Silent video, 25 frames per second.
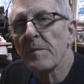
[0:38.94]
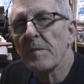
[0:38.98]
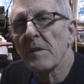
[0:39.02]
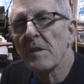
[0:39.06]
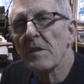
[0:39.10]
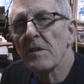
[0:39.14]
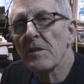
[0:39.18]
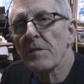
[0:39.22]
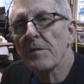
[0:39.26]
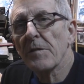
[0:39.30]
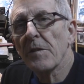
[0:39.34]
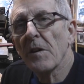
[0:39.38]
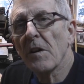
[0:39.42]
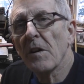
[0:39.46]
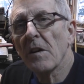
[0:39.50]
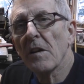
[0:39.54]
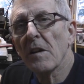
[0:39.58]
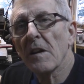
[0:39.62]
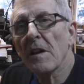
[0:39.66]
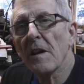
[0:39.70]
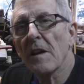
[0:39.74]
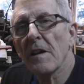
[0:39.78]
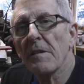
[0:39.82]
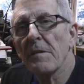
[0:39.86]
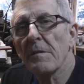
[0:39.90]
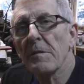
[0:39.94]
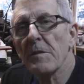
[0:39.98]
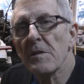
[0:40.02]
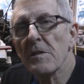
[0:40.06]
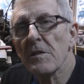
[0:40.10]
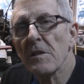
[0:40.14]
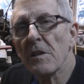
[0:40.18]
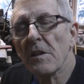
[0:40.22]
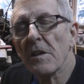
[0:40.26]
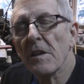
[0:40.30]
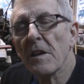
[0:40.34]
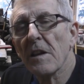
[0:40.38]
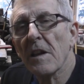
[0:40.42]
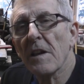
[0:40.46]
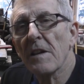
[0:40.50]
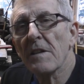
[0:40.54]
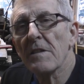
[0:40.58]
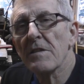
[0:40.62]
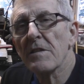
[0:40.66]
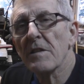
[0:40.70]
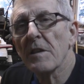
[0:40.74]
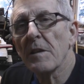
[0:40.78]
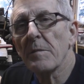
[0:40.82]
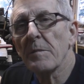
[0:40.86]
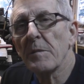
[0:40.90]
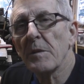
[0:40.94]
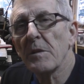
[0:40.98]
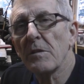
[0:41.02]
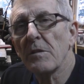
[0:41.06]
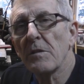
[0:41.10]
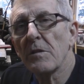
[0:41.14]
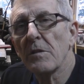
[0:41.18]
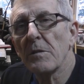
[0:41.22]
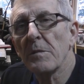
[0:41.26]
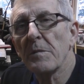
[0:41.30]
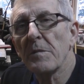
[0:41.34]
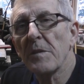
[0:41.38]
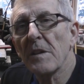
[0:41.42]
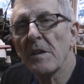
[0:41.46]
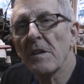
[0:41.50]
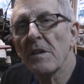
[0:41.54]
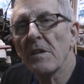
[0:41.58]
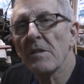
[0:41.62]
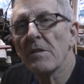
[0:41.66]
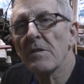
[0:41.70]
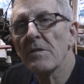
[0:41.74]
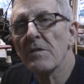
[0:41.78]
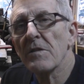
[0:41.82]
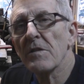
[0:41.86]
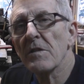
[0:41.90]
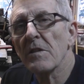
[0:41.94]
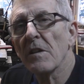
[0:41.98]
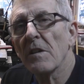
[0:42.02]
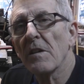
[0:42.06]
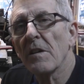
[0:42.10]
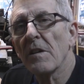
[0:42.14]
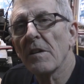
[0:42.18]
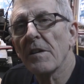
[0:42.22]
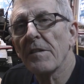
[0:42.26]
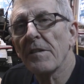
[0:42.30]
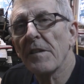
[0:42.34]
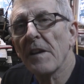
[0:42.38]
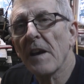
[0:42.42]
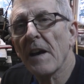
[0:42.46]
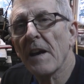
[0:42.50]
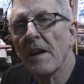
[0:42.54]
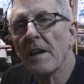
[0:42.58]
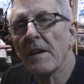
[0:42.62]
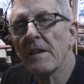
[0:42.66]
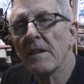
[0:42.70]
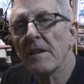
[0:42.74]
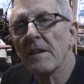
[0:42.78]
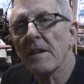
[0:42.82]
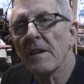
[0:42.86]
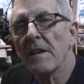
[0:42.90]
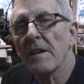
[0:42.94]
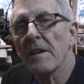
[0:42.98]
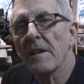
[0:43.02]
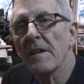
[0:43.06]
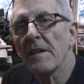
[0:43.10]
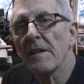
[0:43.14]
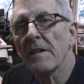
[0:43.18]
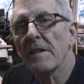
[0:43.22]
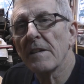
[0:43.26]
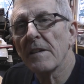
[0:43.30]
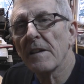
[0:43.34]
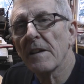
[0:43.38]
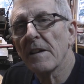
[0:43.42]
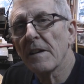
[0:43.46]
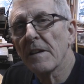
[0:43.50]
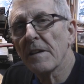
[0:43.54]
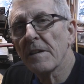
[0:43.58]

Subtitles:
This fall I was looking at some YouTube videos on that, and